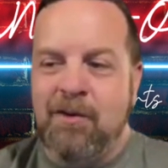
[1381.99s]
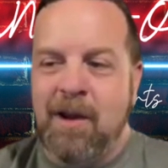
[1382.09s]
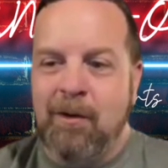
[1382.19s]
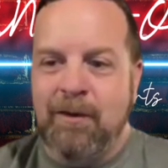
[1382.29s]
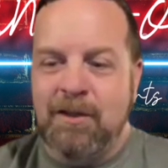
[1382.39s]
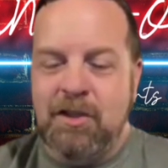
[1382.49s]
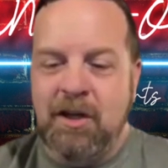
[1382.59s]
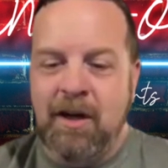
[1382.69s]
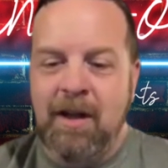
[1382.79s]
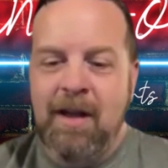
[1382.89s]
drummer for
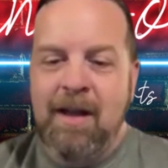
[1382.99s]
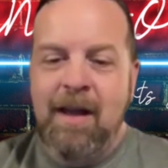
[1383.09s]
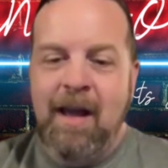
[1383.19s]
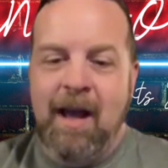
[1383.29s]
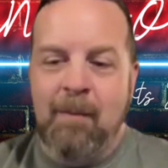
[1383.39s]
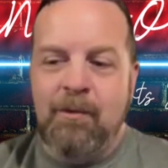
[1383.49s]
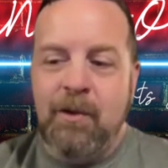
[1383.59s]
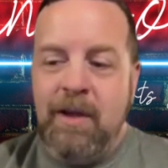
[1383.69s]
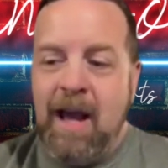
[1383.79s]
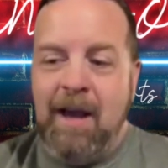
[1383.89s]
sure.
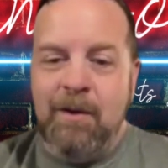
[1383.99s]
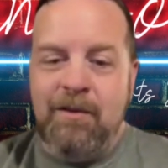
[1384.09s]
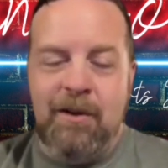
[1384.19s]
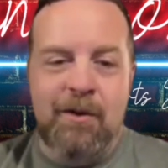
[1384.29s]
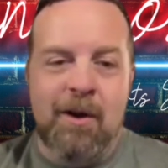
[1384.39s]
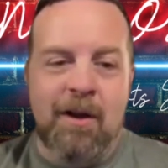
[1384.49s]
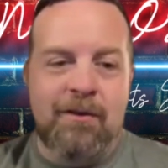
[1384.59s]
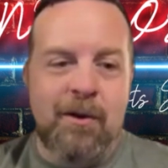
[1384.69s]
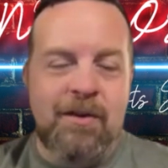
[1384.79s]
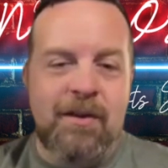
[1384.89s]
So yeah, I would do all
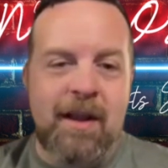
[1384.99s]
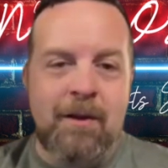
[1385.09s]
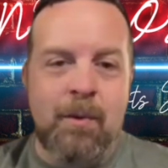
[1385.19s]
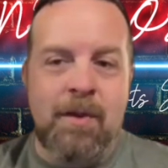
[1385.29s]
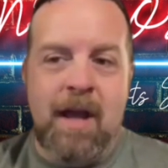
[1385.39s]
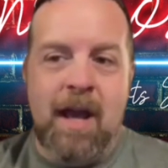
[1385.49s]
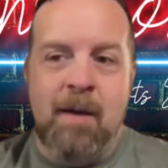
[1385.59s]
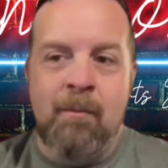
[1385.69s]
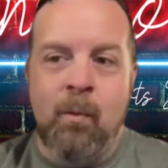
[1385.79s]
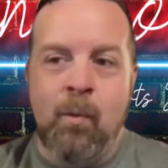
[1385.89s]
sorts of things with
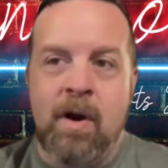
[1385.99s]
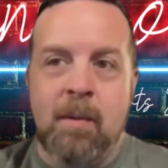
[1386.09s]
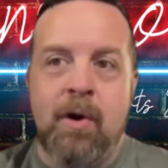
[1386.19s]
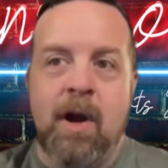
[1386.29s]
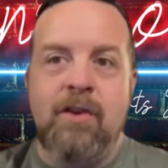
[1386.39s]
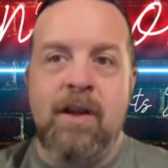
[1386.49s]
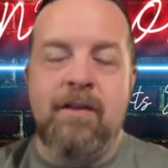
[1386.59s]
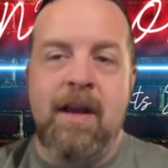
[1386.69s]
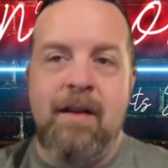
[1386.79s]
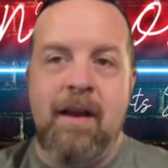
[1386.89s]
them. One of the projects
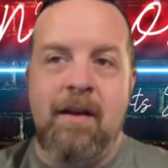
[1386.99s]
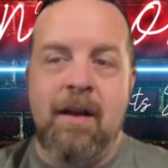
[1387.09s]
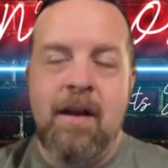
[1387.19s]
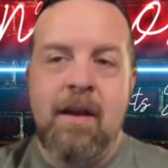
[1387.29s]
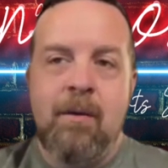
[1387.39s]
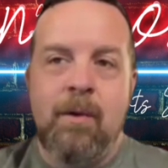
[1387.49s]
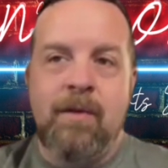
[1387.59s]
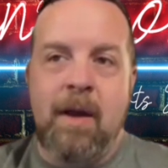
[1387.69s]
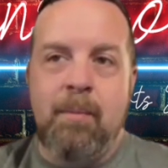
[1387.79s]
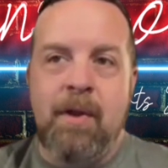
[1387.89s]
I did was
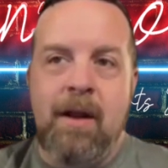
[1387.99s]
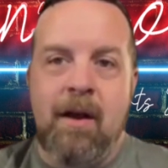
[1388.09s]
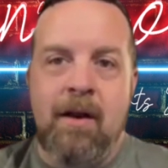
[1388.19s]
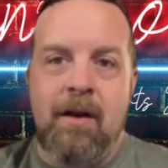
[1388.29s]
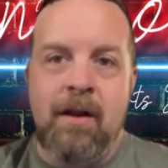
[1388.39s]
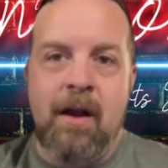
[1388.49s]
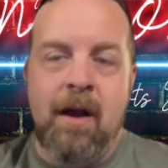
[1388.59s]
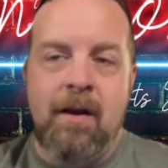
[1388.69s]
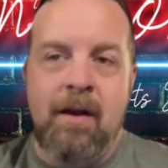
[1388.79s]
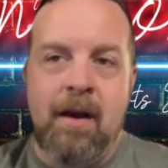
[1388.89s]
I played on
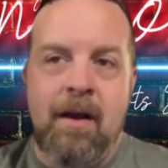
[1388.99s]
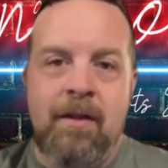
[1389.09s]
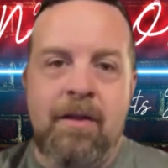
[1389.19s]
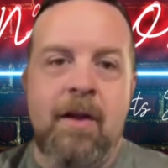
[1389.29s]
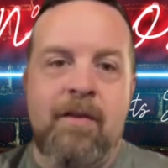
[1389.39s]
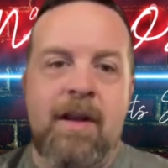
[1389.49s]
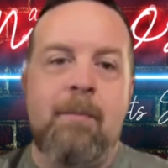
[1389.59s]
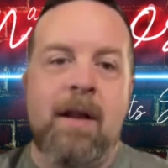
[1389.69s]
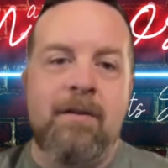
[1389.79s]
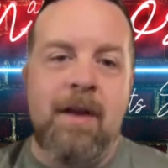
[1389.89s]
Theory of a Dead
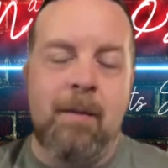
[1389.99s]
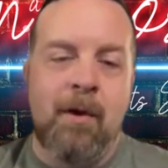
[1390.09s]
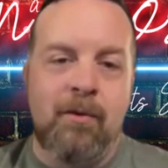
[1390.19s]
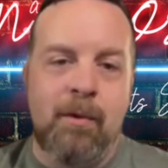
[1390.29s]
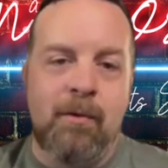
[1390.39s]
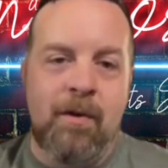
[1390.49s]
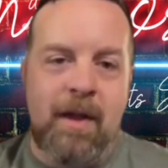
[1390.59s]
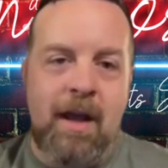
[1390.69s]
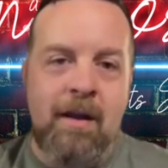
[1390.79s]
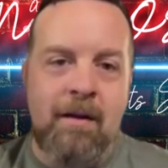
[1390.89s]
Man's demos before
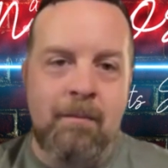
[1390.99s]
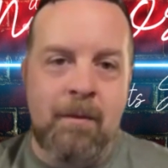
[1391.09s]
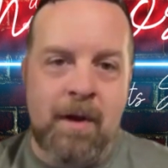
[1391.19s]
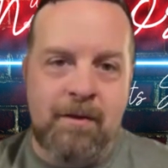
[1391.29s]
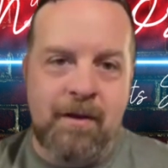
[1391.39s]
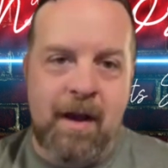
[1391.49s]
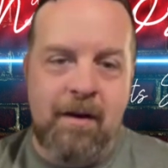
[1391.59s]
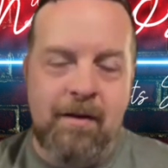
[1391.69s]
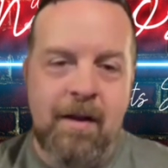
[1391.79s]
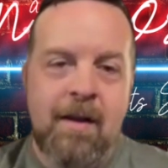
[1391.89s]
they got signed,